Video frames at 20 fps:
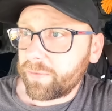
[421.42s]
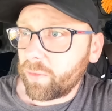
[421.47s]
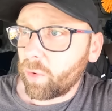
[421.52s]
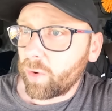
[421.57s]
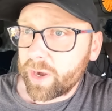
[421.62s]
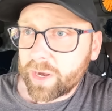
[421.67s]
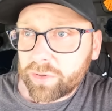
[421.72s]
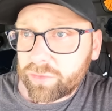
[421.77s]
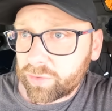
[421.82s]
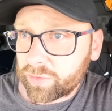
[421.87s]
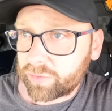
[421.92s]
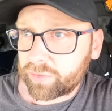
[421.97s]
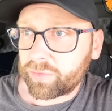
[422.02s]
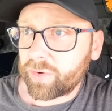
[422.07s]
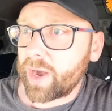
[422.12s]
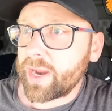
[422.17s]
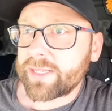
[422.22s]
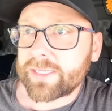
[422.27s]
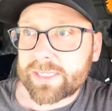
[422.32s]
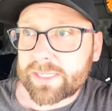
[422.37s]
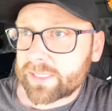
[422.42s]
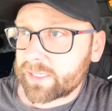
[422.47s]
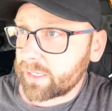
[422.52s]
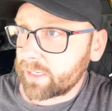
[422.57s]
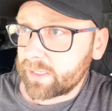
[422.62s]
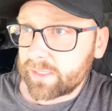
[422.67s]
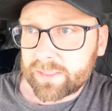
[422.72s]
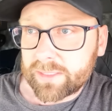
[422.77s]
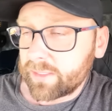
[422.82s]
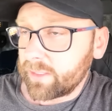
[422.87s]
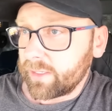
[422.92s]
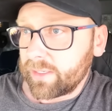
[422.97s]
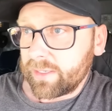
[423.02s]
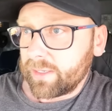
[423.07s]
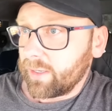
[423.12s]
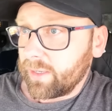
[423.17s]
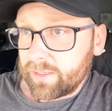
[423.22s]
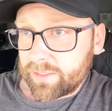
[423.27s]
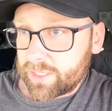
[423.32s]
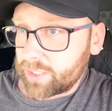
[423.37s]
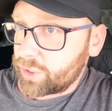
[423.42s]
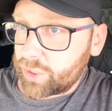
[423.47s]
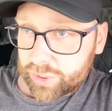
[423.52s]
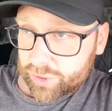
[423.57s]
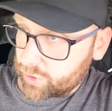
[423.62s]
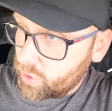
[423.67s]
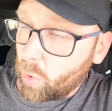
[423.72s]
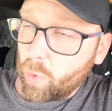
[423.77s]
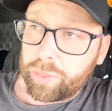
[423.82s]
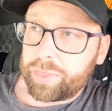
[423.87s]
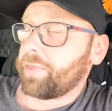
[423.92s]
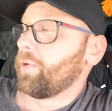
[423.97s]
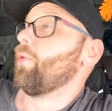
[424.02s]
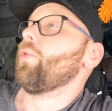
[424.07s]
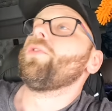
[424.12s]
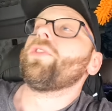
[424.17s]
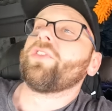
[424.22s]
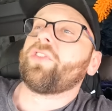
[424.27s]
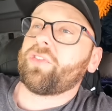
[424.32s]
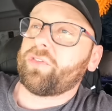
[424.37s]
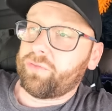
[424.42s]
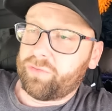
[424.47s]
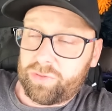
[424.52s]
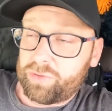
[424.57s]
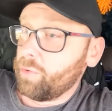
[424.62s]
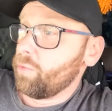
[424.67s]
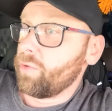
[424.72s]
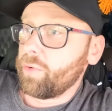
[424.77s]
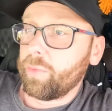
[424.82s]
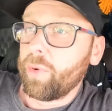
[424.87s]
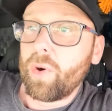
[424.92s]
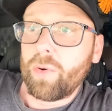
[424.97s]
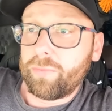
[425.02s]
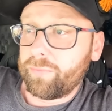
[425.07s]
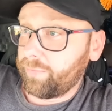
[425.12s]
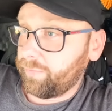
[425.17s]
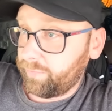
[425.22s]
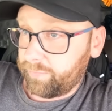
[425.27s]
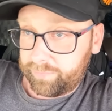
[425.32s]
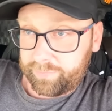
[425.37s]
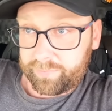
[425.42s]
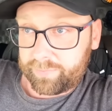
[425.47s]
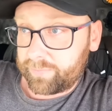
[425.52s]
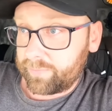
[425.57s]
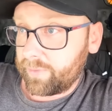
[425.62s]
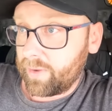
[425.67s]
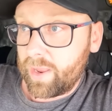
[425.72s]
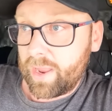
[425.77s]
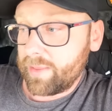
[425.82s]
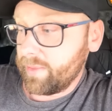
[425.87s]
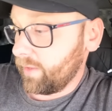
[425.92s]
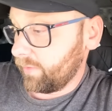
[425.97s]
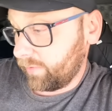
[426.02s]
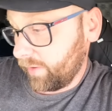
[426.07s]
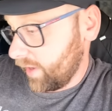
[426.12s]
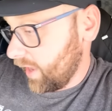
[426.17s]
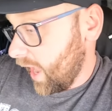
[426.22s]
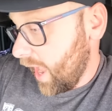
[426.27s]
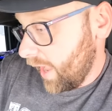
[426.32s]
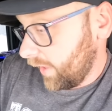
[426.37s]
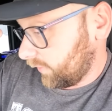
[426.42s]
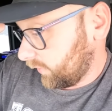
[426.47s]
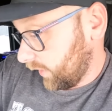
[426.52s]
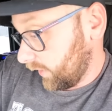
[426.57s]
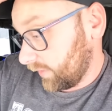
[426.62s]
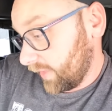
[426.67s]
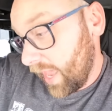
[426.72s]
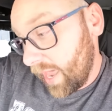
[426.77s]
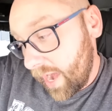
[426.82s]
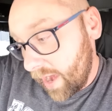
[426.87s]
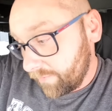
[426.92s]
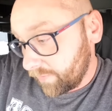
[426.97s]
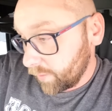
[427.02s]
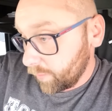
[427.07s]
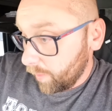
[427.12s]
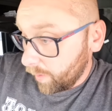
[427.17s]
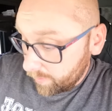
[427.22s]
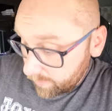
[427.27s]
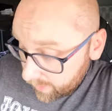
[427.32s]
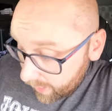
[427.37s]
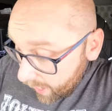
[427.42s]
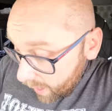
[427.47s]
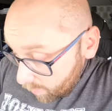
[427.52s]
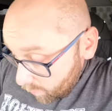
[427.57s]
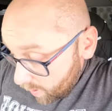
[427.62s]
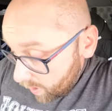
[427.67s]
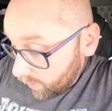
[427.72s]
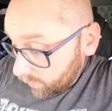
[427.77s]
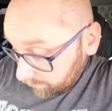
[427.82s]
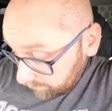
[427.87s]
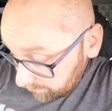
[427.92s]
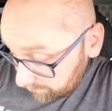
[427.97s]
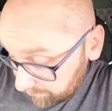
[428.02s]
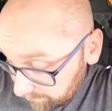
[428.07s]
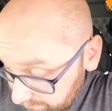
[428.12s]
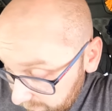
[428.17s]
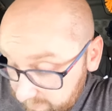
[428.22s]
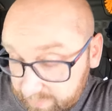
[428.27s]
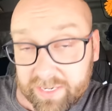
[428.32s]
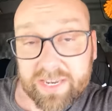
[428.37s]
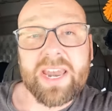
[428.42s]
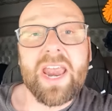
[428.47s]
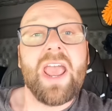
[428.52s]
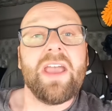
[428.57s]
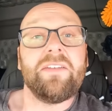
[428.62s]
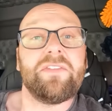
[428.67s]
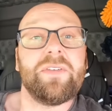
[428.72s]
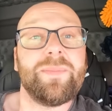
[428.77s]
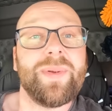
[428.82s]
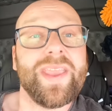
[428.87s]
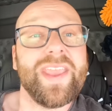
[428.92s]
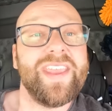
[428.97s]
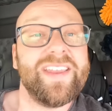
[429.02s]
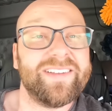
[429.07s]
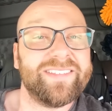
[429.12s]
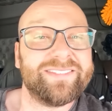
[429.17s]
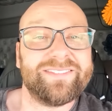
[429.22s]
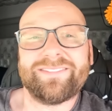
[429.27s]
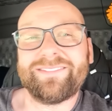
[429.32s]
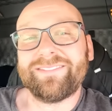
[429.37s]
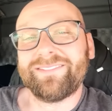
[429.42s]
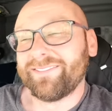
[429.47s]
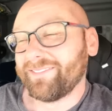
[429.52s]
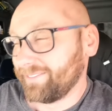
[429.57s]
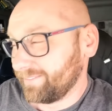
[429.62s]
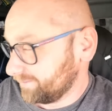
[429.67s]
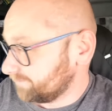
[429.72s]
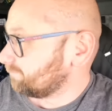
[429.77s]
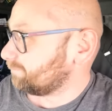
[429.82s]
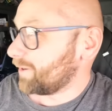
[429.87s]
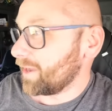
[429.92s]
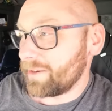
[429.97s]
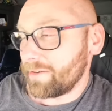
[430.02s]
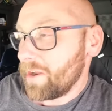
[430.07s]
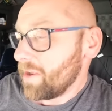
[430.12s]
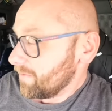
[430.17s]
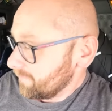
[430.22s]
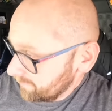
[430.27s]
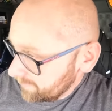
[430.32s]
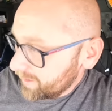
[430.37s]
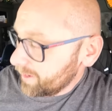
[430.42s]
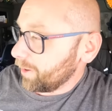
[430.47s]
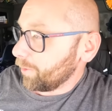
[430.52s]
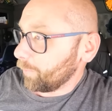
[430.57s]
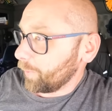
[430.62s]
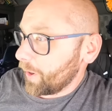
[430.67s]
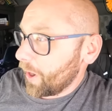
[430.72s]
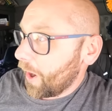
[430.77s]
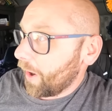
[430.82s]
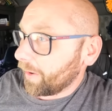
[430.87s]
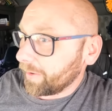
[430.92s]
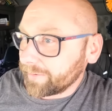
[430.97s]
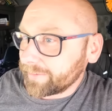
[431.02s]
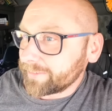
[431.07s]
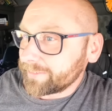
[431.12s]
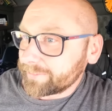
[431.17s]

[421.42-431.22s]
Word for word: for interest rates to just go through this through the roof. And they say, yeah, it's like that everywhere. Yeah, well, it didn't have to be. But here we are.